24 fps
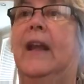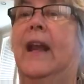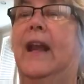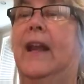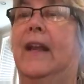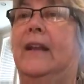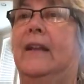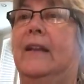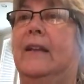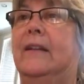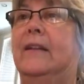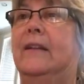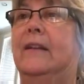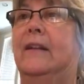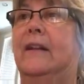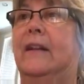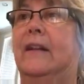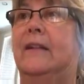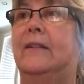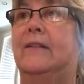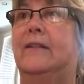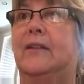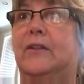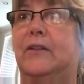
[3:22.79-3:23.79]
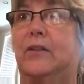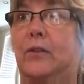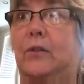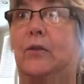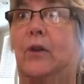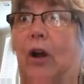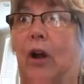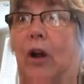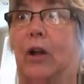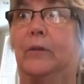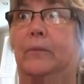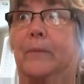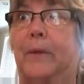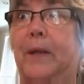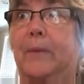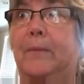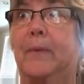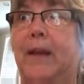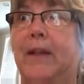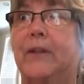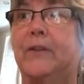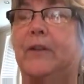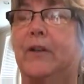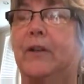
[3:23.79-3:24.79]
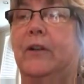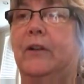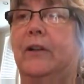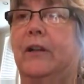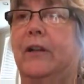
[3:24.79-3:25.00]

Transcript: and he says, you called me, master?